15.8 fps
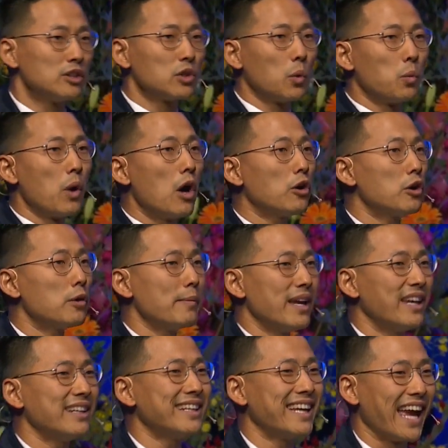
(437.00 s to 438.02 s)
to welcome
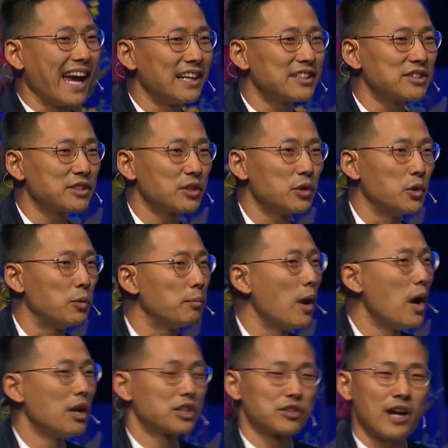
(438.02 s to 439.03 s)
in guests who,
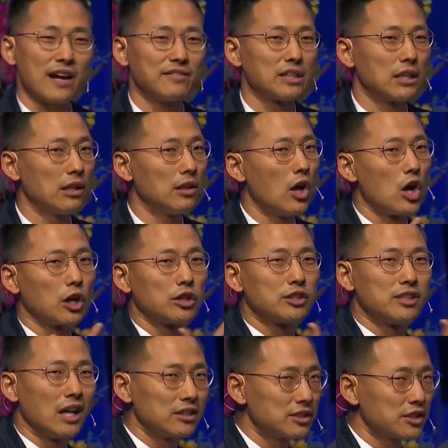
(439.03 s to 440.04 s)
traveling along
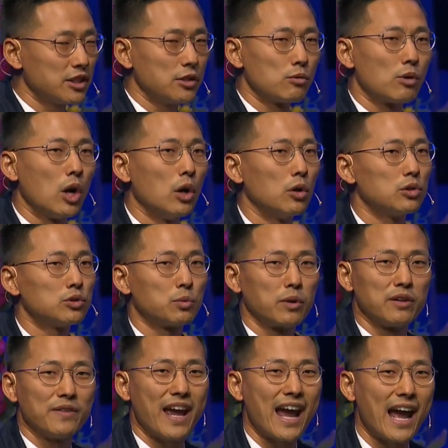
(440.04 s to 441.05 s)
dusty roads, would
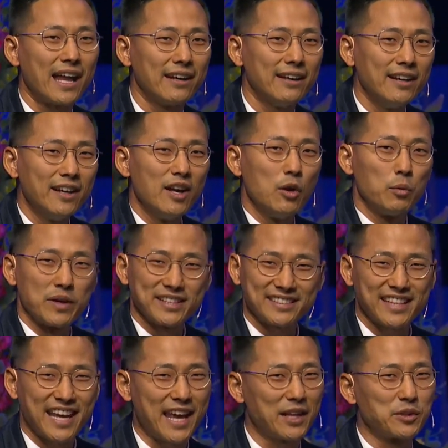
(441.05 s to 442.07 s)
have had with
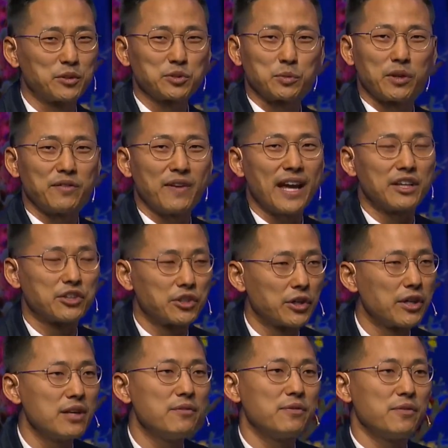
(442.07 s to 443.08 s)
sandals, would have had
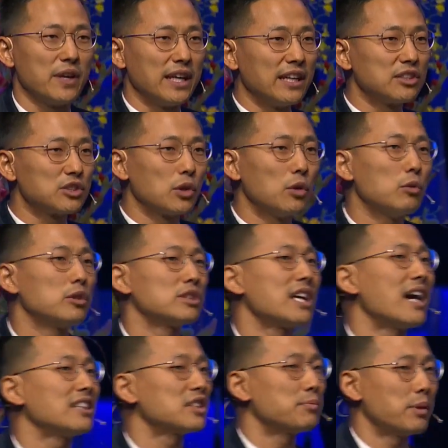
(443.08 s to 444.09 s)
dirtied feet. And so it was
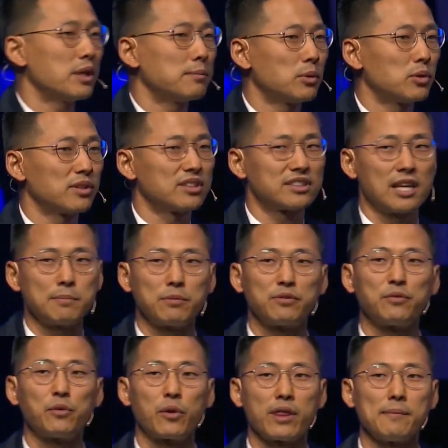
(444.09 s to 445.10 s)
hospitable to set
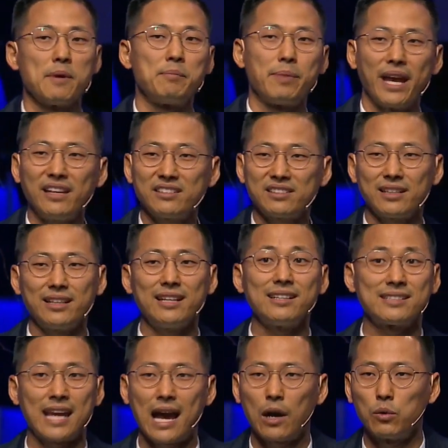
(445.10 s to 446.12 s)
before them a basin and a
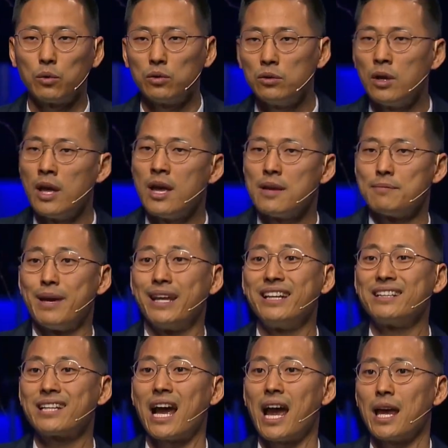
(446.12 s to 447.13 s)
towel. Many
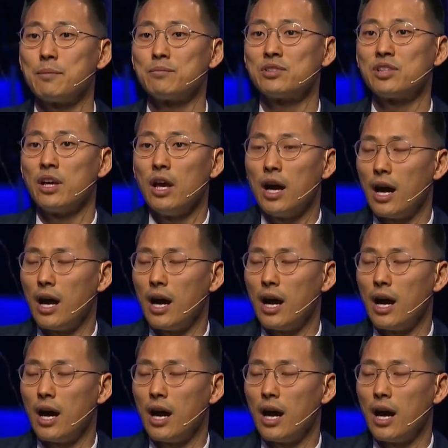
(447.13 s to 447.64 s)
times